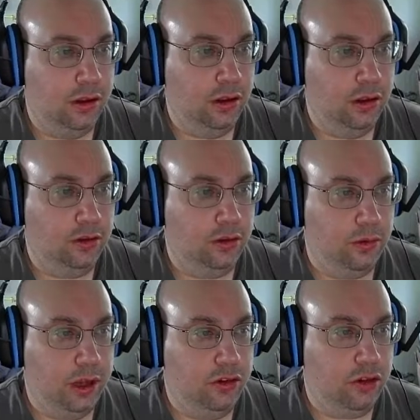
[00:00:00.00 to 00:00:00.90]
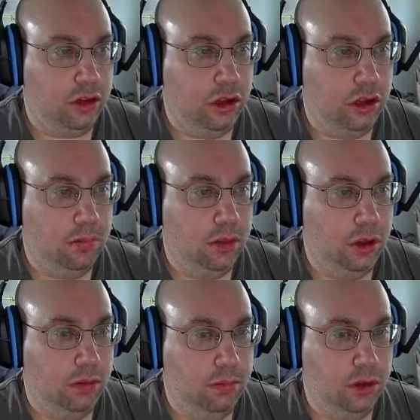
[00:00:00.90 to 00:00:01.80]
So Nature Club,
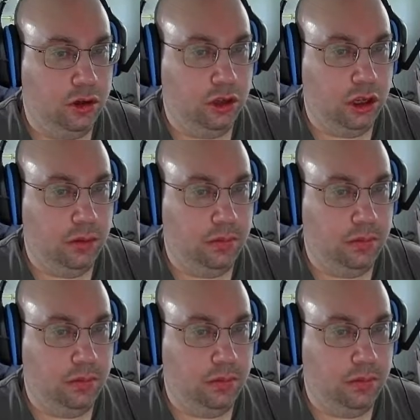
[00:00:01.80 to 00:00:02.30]
Book Club,